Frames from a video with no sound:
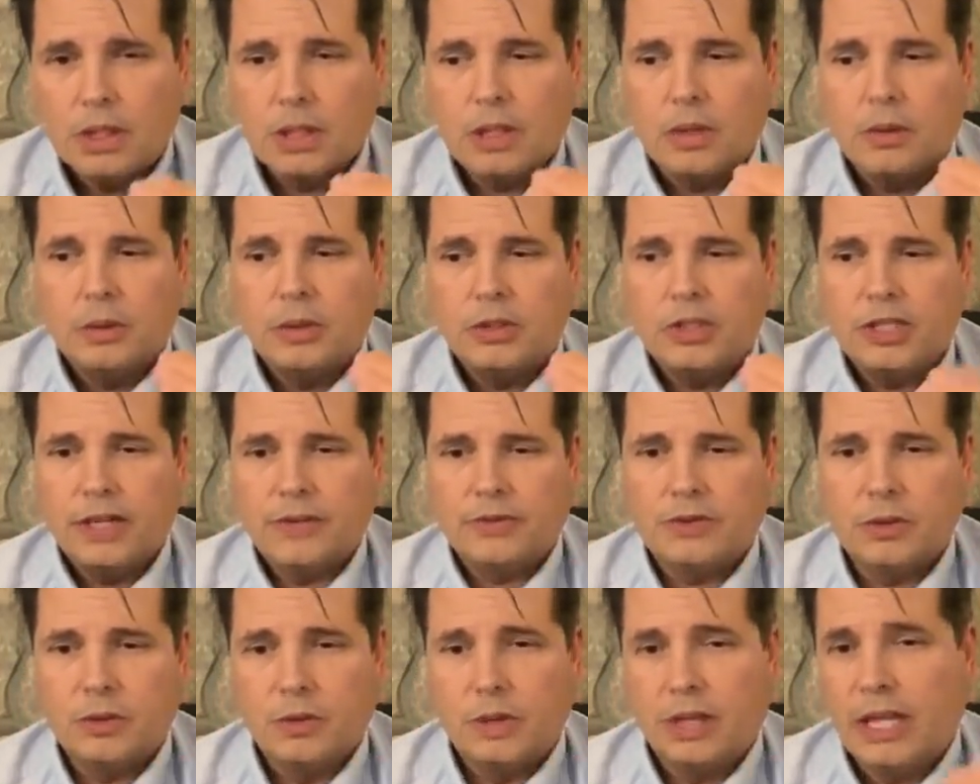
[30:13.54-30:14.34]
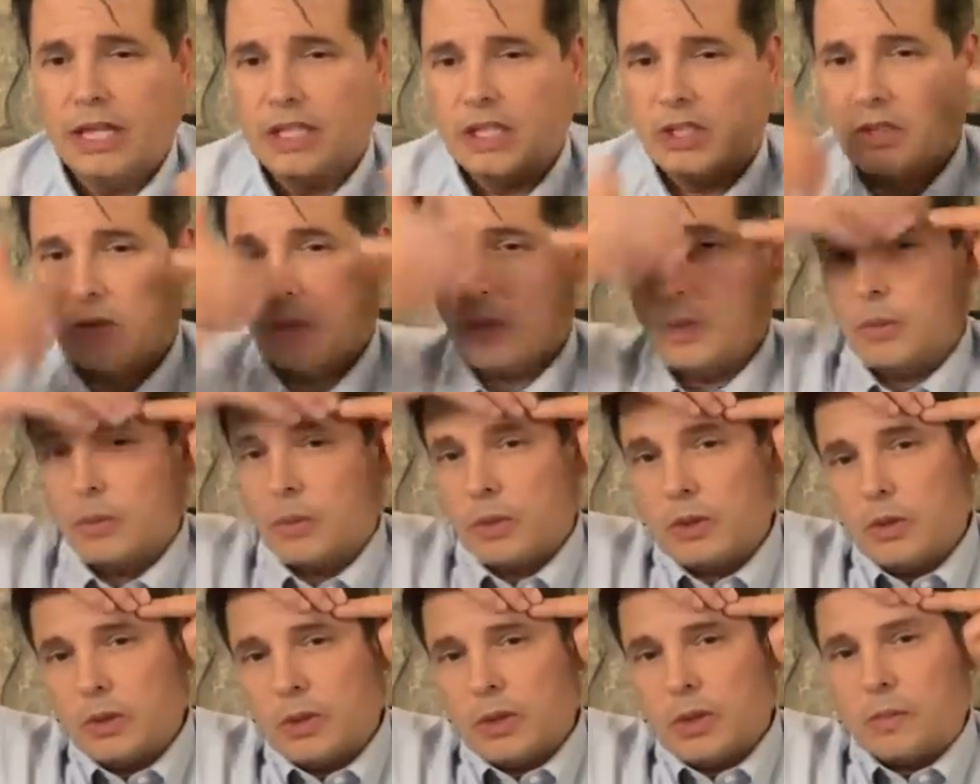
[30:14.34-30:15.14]
what you have to realize is when we're
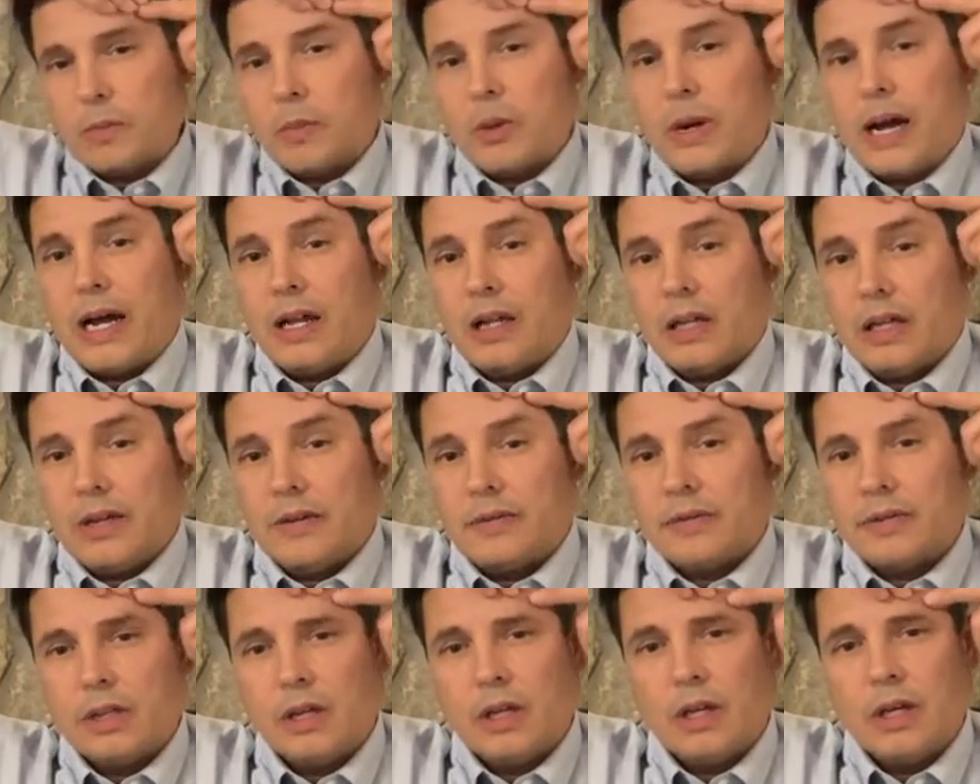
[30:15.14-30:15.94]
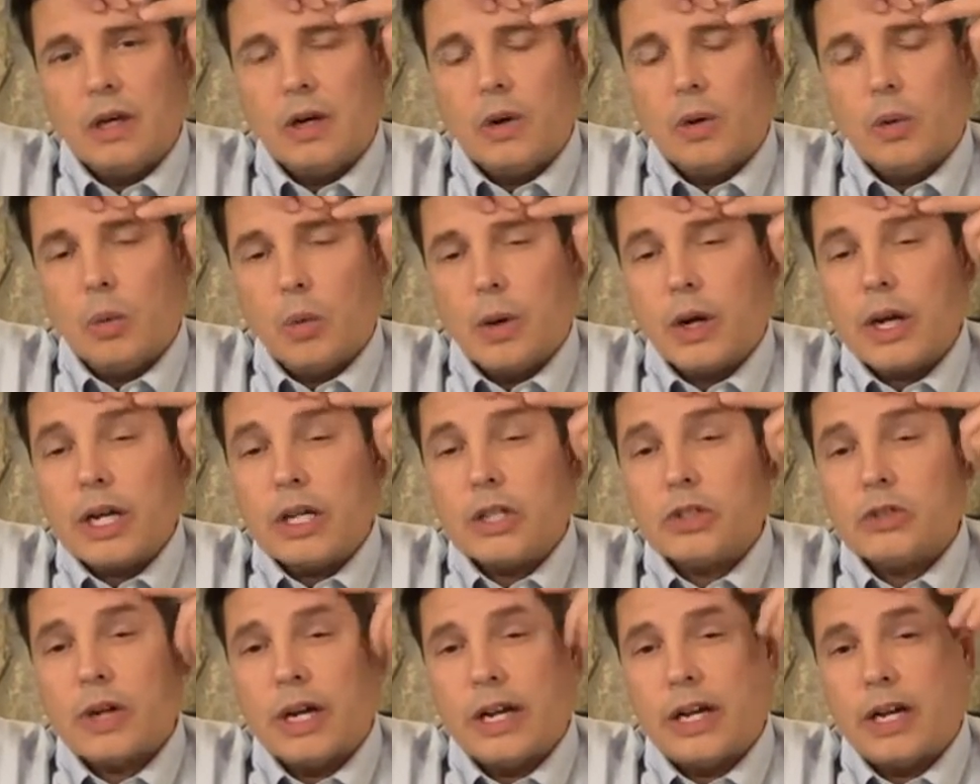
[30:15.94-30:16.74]
doing a brow lift, we're going
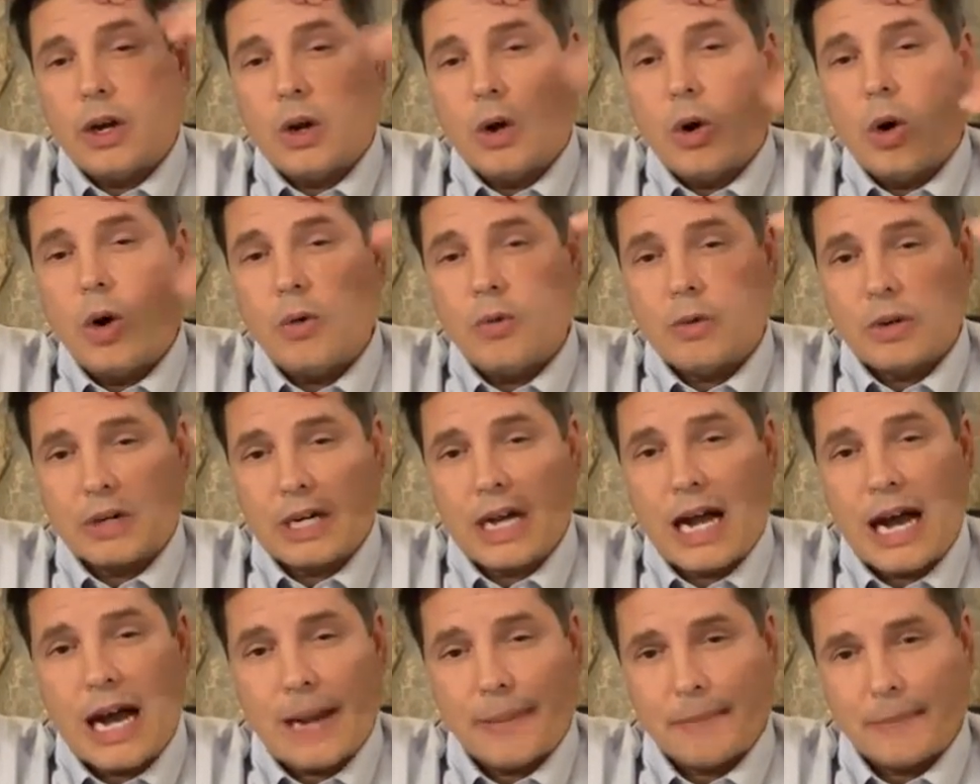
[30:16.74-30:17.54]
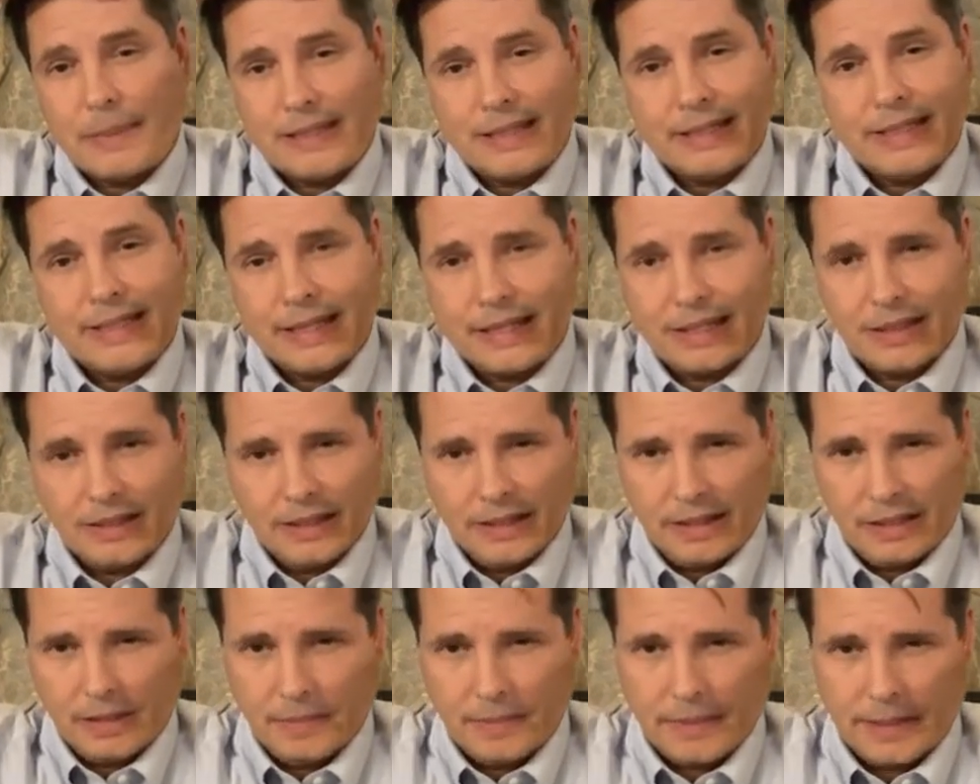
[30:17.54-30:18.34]
to try to overcompensate a
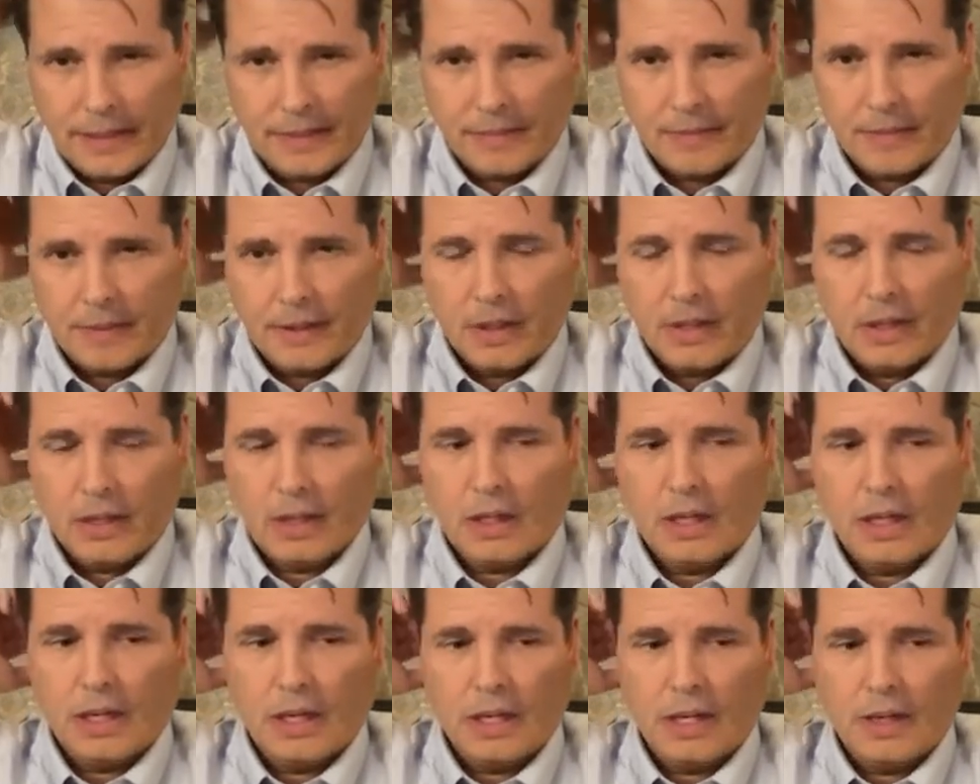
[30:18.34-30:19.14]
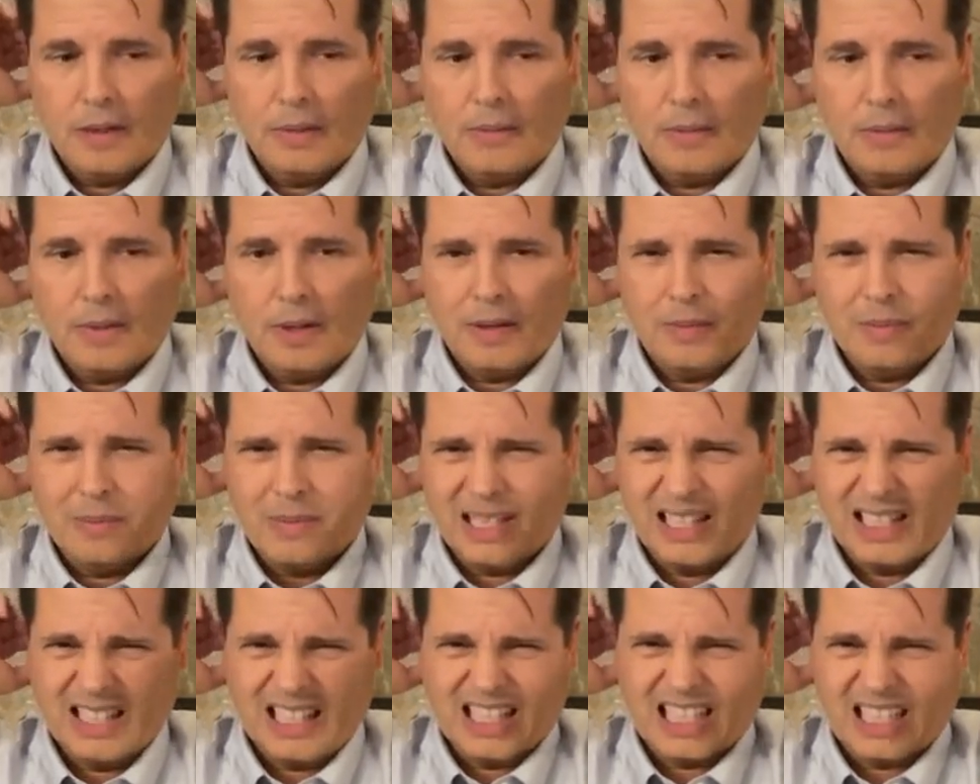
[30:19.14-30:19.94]
little bit
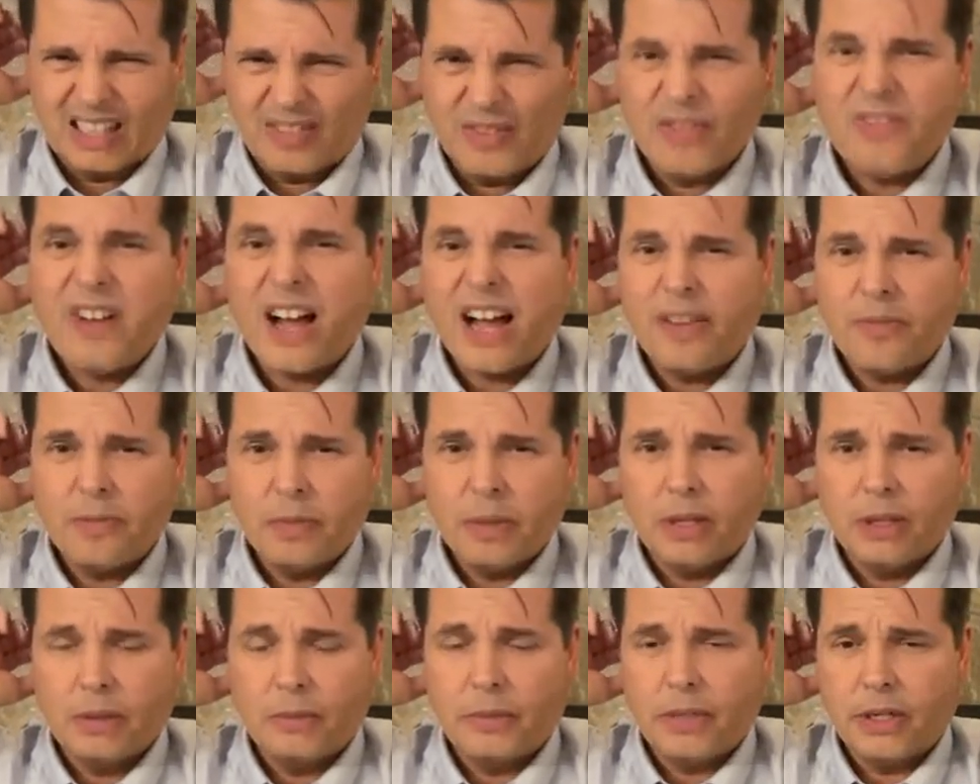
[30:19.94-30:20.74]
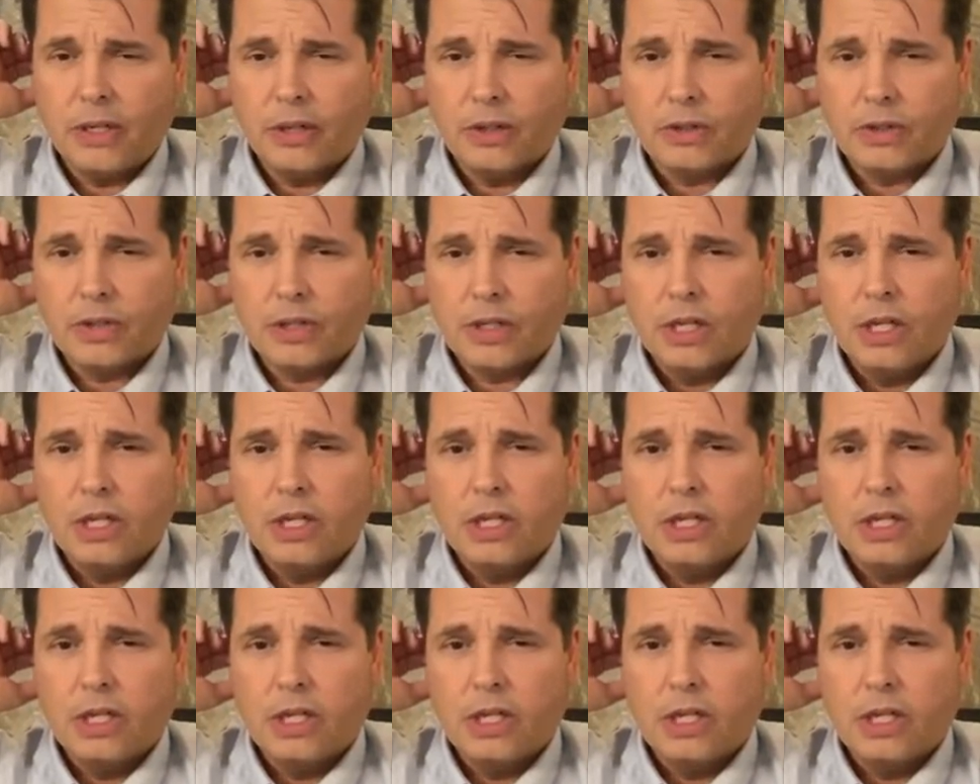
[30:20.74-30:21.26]
by like 5 millimeters.